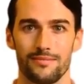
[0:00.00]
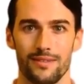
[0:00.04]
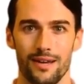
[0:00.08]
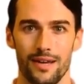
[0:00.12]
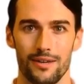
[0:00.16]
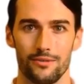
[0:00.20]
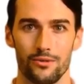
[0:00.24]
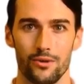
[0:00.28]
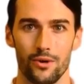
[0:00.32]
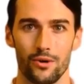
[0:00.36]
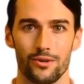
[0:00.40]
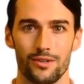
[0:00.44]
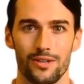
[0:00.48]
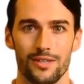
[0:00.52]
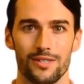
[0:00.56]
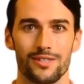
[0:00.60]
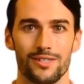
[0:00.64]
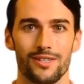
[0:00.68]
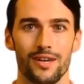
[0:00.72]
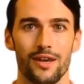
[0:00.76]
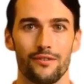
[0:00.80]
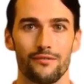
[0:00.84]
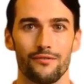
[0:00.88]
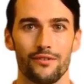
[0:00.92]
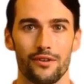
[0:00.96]
and products
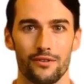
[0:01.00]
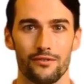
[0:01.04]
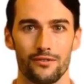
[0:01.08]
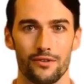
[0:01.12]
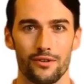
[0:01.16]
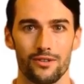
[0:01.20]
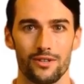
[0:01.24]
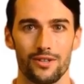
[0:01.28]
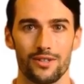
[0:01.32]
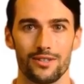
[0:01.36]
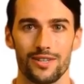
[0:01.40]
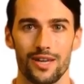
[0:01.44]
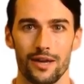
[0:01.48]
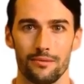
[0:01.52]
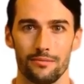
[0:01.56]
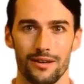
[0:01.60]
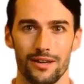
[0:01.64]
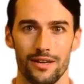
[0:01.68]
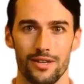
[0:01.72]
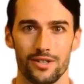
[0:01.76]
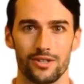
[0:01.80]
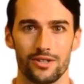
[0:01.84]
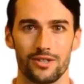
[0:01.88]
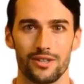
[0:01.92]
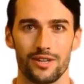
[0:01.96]
are free from
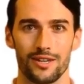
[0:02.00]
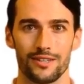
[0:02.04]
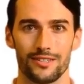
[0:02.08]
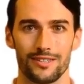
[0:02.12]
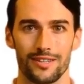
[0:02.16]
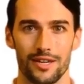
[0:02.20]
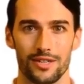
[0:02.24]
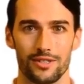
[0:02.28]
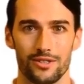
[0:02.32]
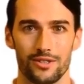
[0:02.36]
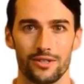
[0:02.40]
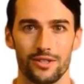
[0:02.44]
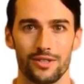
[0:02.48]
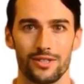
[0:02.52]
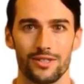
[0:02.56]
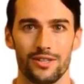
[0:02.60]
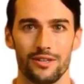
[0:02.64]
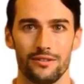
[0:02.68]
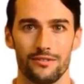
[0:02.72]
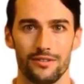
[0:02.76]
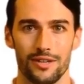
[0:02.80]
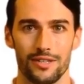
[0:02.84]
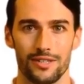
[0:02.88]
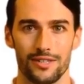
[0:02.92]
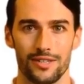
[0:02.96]
contamination and dangerous
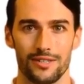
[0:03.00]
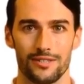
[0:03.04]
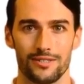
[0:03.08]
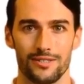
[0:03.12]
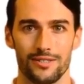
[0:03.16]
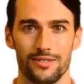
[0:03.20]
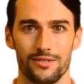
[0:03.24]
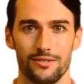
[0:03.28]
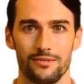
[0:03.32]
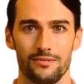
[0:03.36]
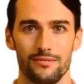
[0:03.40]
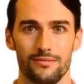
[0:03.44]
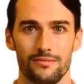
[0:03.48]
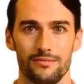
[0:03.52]
ingredients.